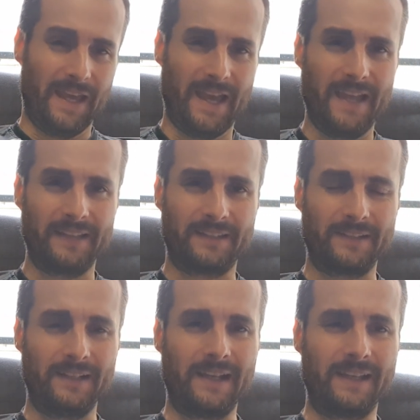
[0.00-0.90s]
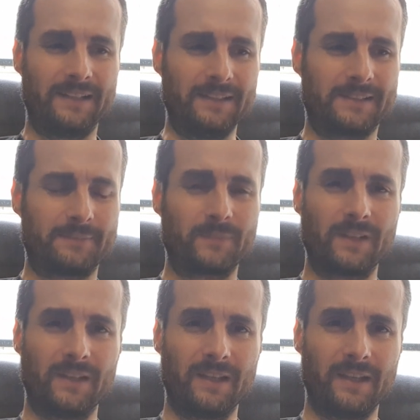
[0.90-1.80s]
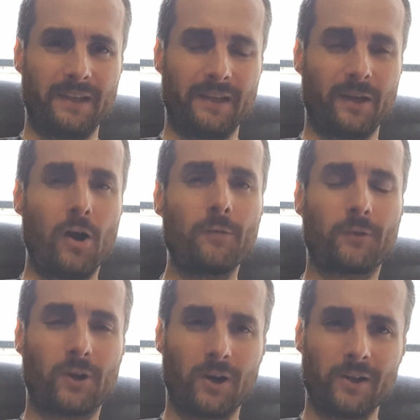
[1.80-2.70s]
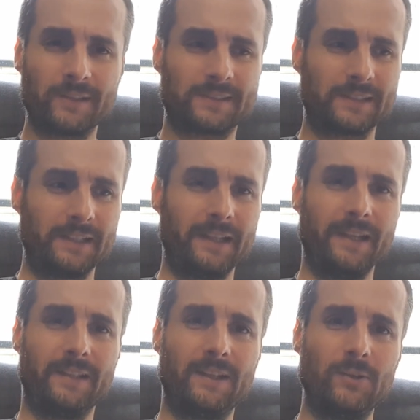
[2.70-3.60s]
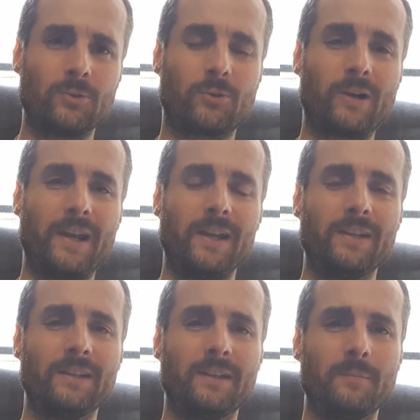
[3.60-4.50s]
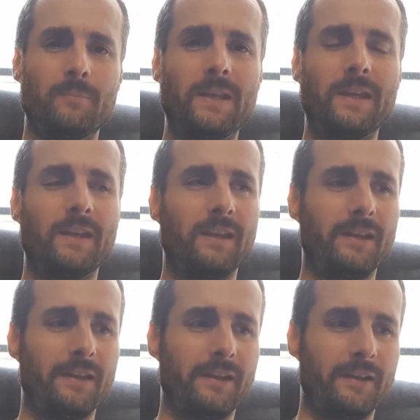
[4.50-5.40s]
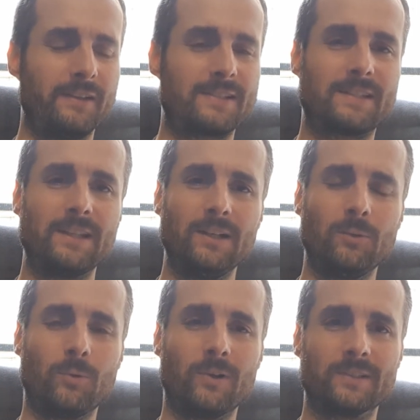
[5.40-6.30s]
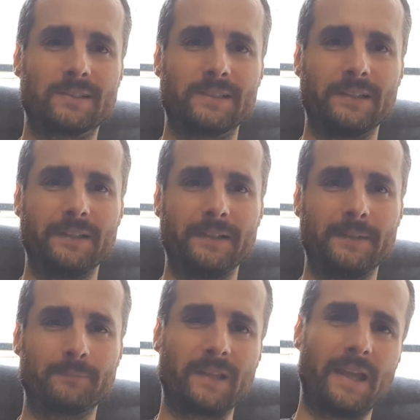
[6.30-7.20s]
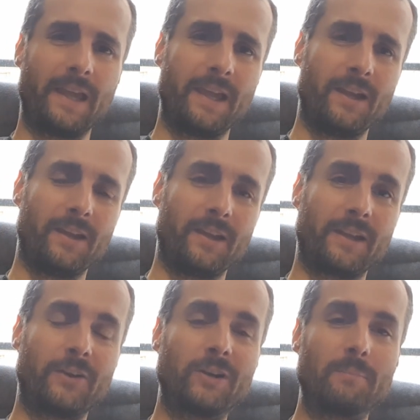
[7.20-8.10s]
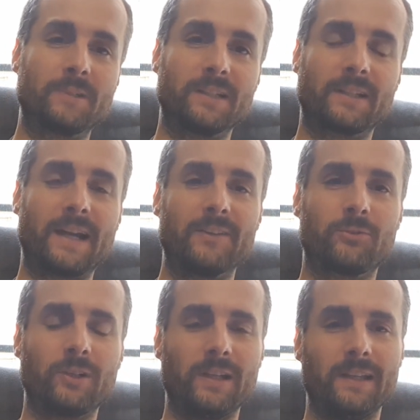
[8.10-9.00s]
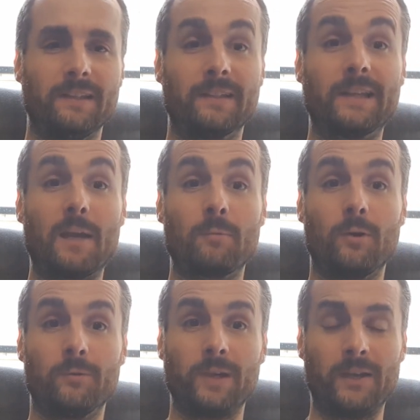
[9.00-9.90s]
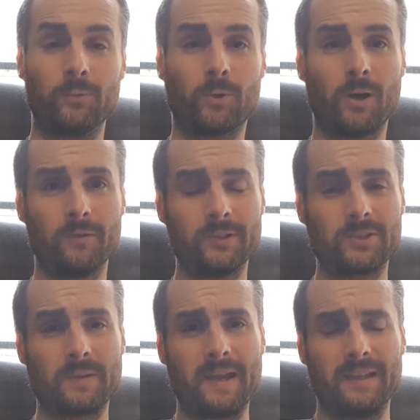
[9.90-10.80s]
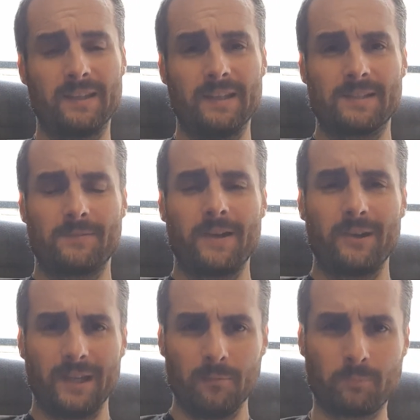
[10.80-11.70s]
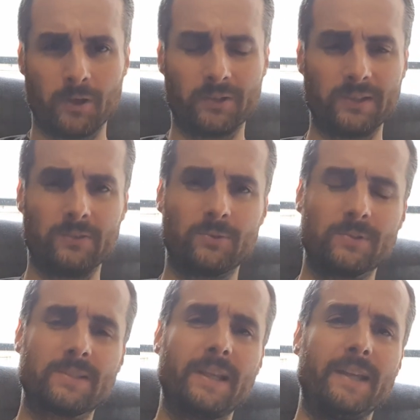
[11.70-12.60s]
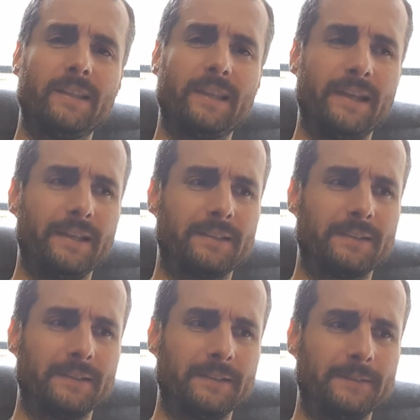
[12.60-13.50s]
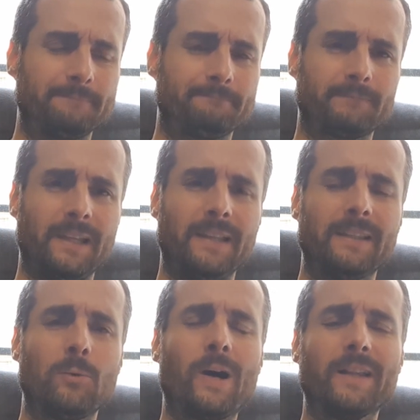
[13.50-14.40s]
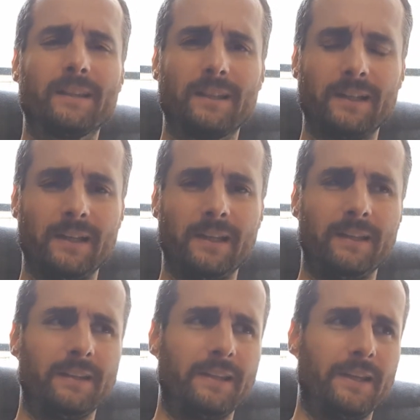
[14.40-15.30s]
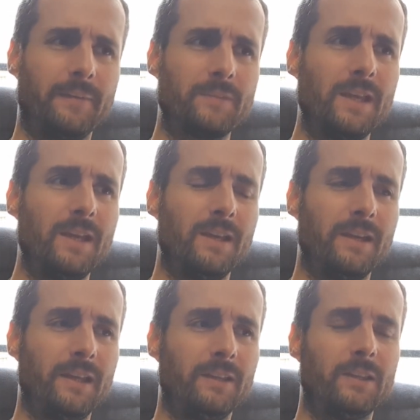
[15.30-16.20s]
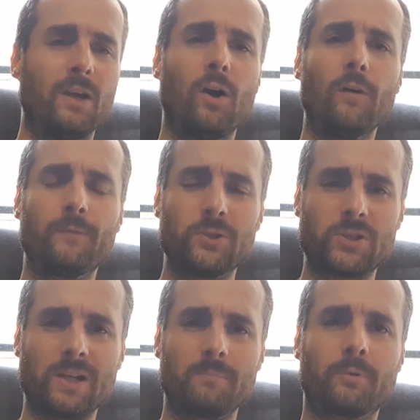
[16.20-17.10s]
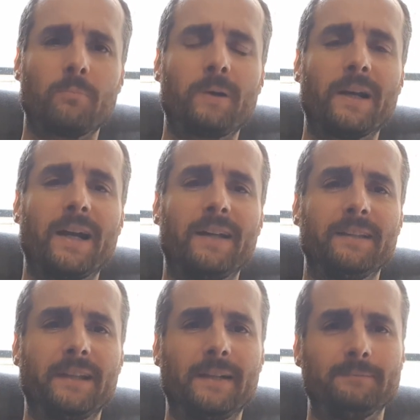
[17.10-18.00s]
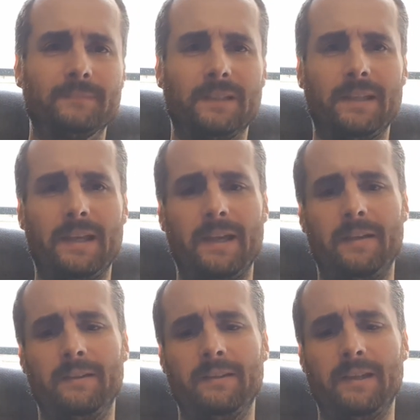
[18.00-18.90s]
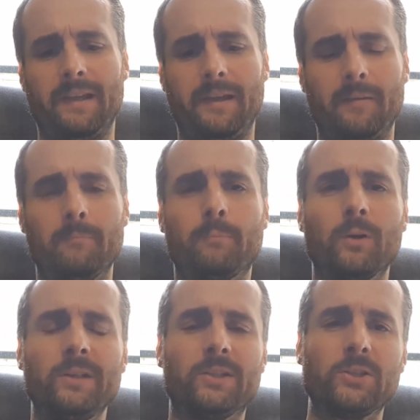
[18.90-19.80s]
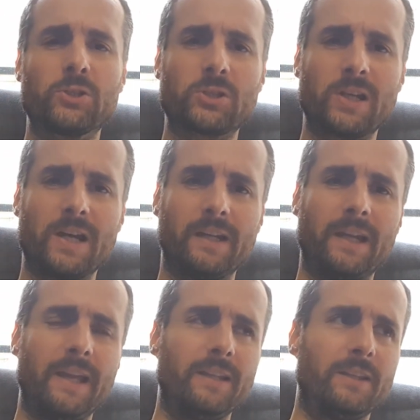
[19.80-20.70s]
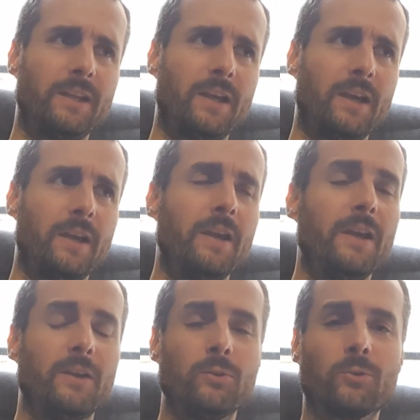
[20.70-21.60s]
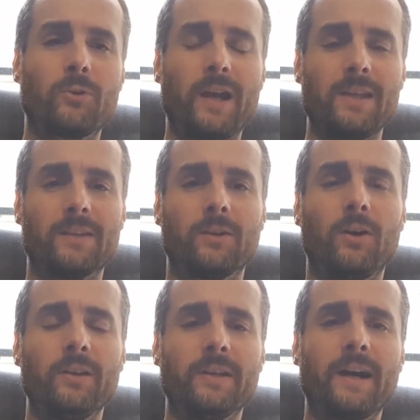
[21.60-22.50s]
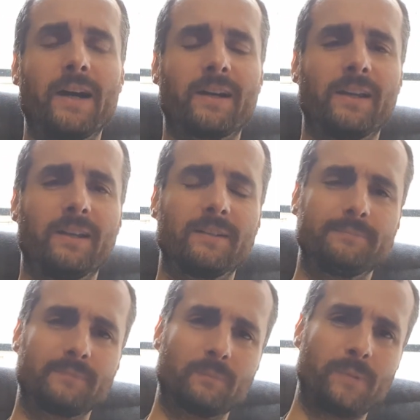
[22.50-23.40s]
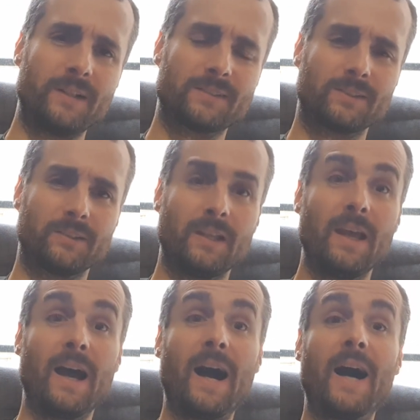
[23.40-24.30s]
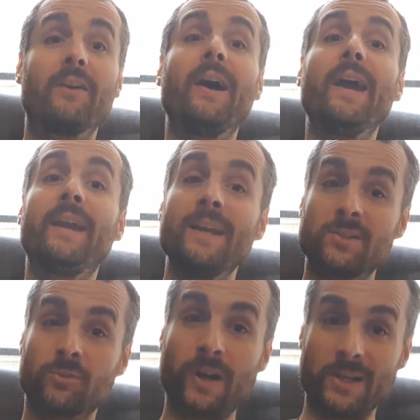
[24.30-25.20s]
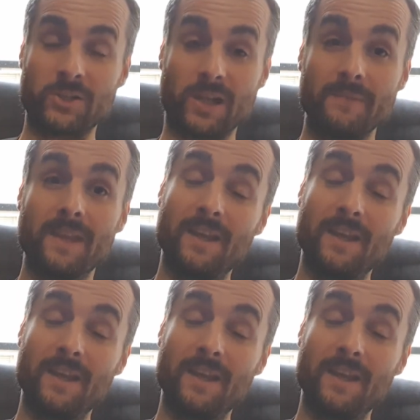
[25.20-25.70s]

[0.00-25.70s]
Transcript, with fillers: and like this. Uh, of course, uh, the Ukraine be, uh, still was uh, a corrupted country in the time of Yanukovych, and it's very important to say that um, in the one in the in the official propaganda, the the politician and the Ukrainian oligarchic person are against Russia.